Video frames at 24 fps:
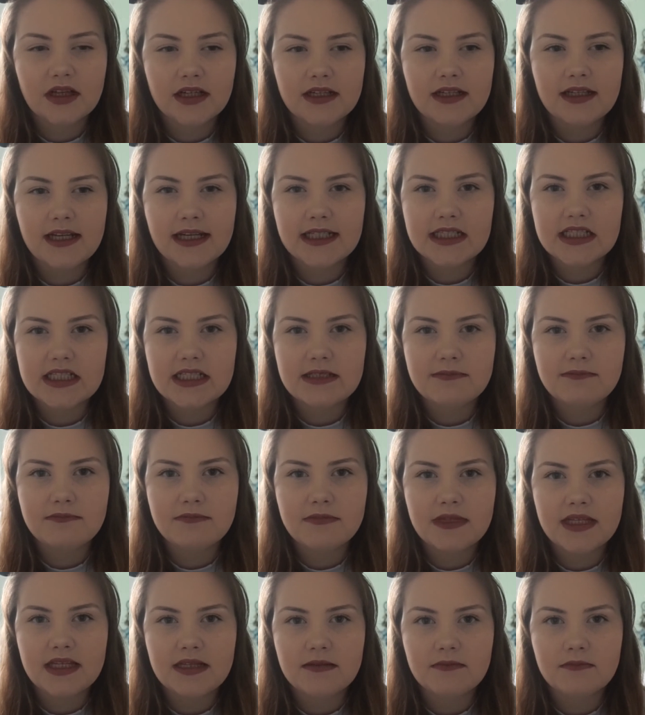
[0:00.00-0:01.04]
actually
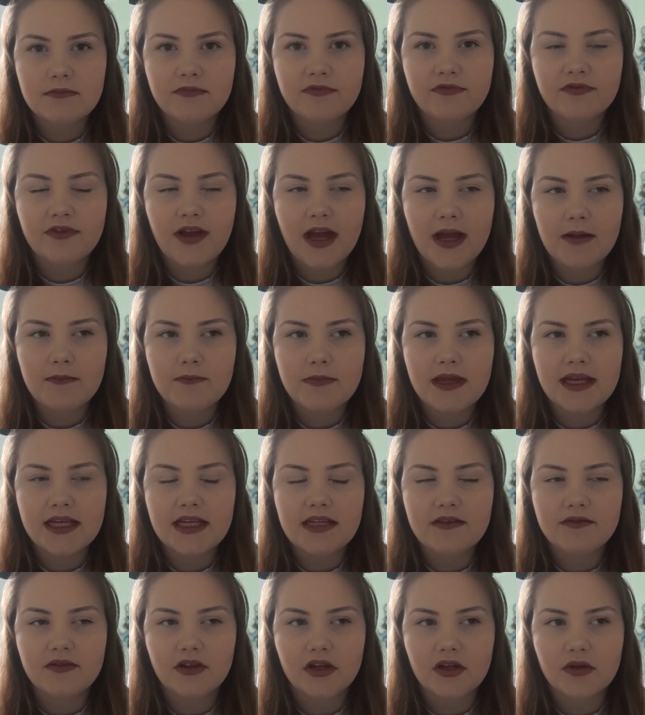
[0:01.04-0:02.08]
meet that
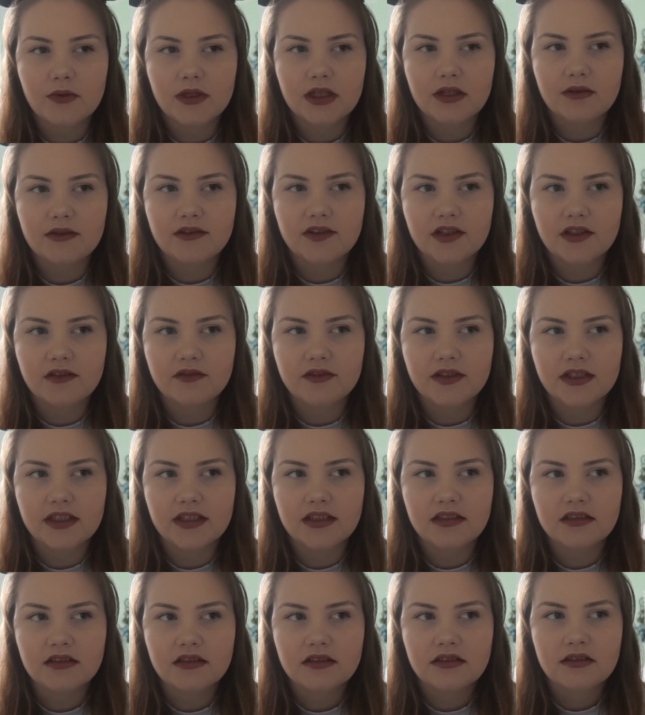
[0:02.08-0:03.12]
many though when I was out
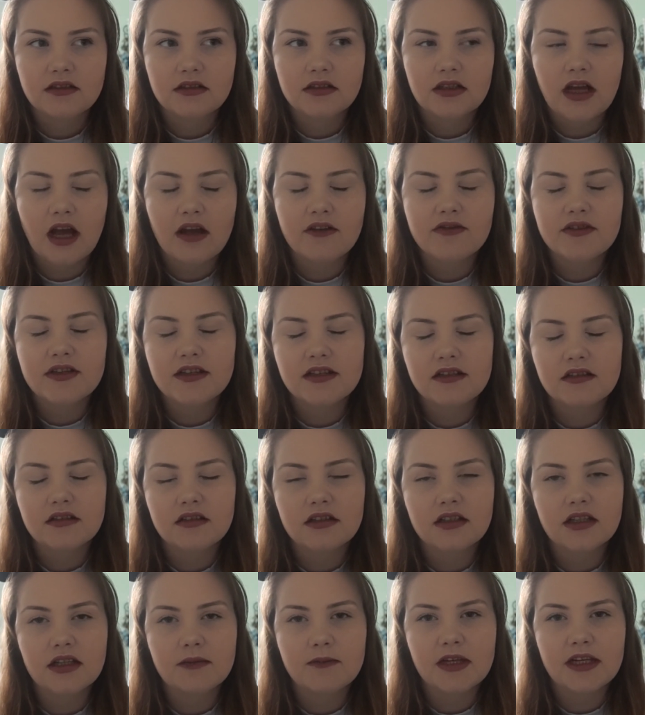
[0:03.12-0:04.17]
there.
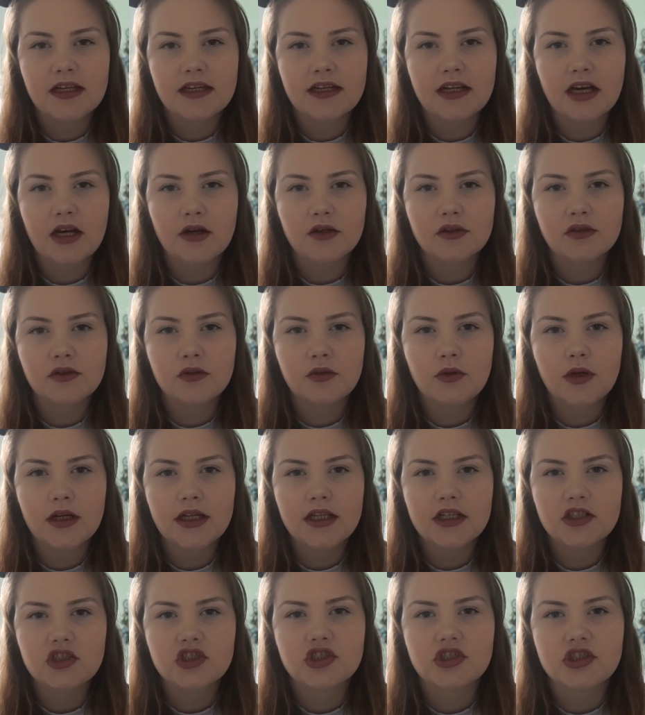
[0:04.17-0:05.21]
I mean, I was
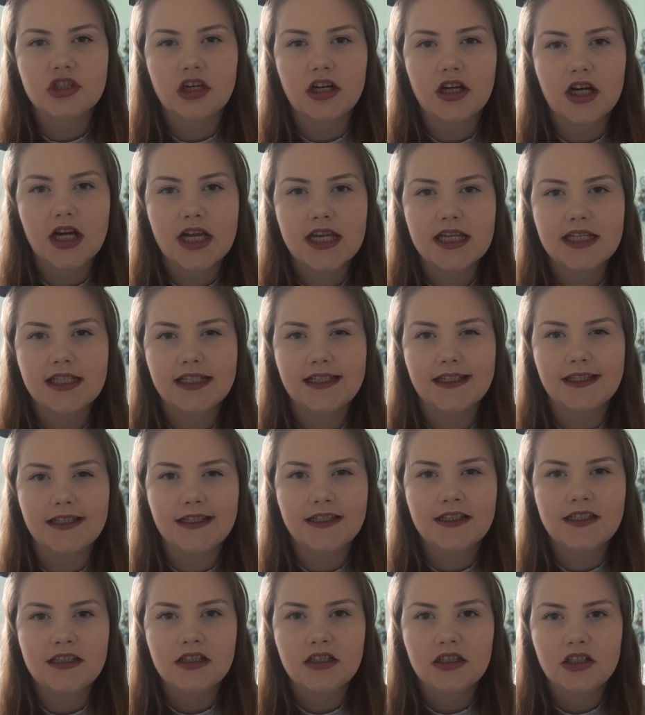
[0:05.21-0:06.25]
quite a shy
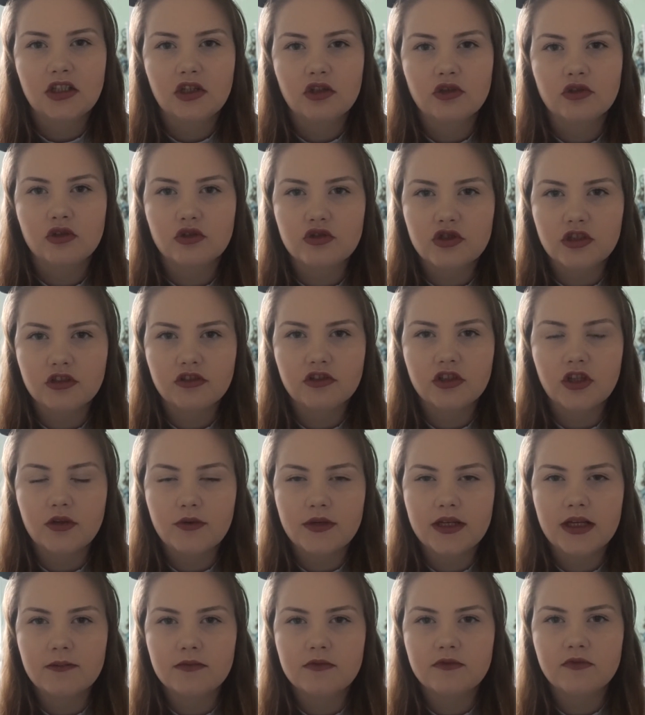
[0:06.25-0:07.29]
kid, so just
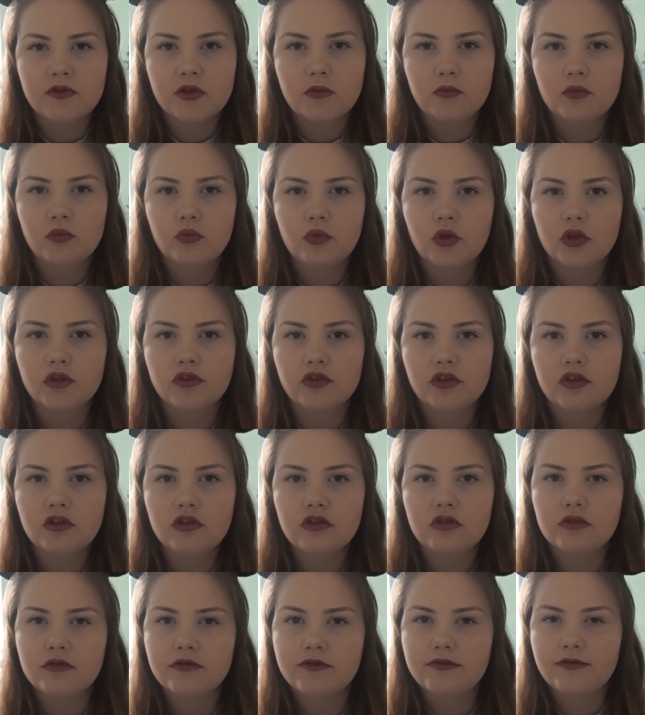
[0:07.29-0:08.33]
going up to them
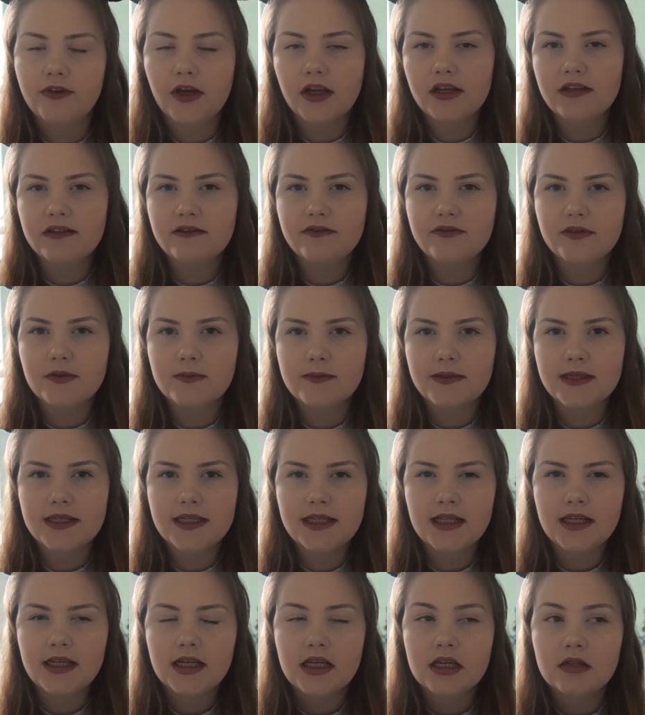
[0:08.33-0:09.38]
wasn't fun for
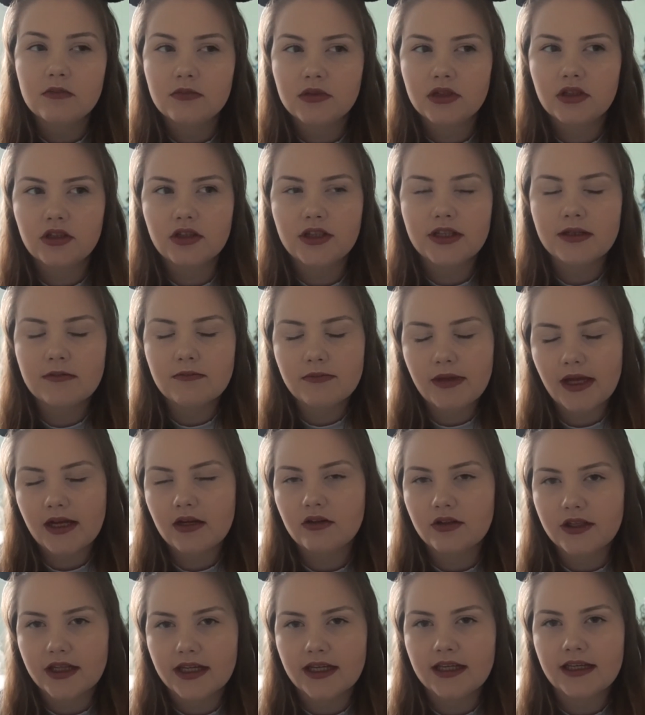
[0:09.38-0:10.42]
me. But looking
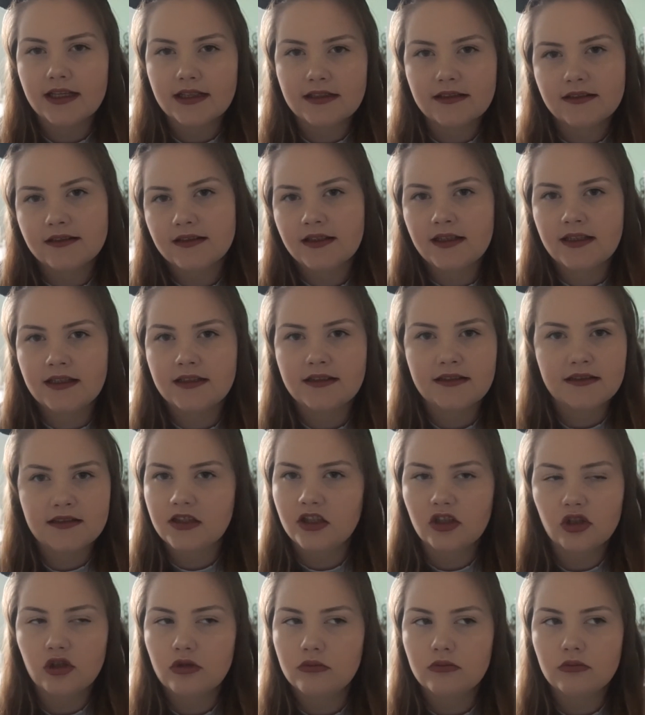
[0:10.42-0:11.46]
back on it, it's
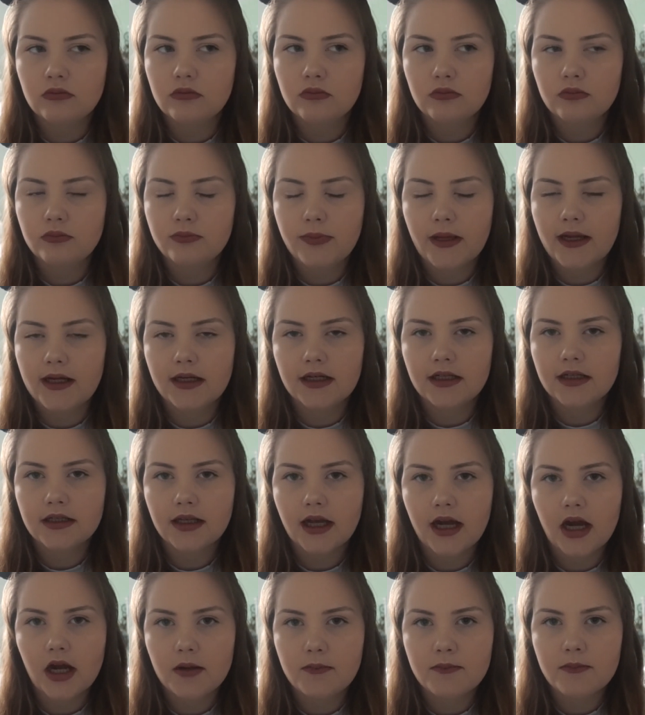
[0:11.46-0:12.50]
a lot better.
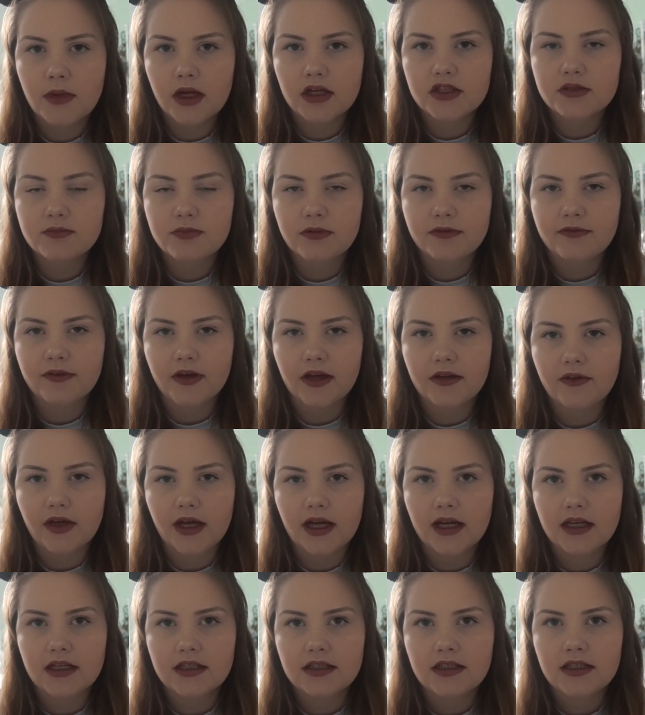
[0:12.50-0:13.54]
Like, I'd much prefer
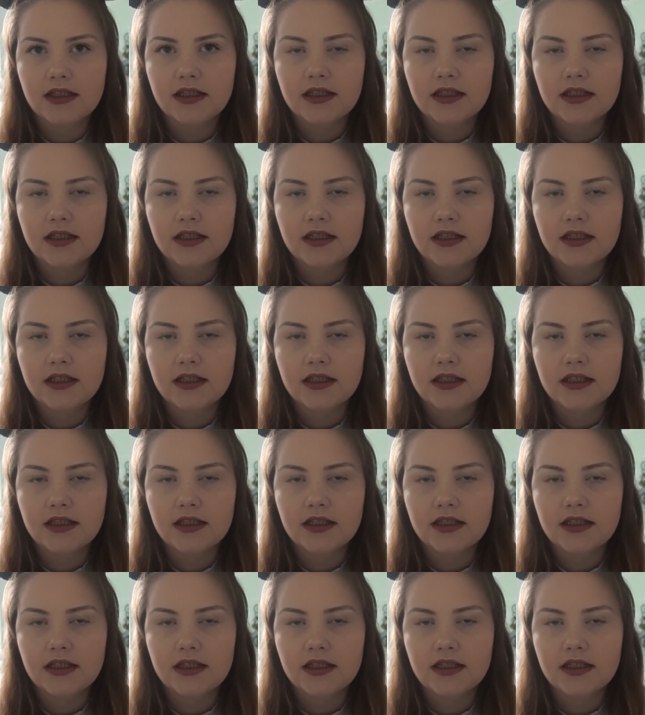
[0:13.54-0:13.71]
that.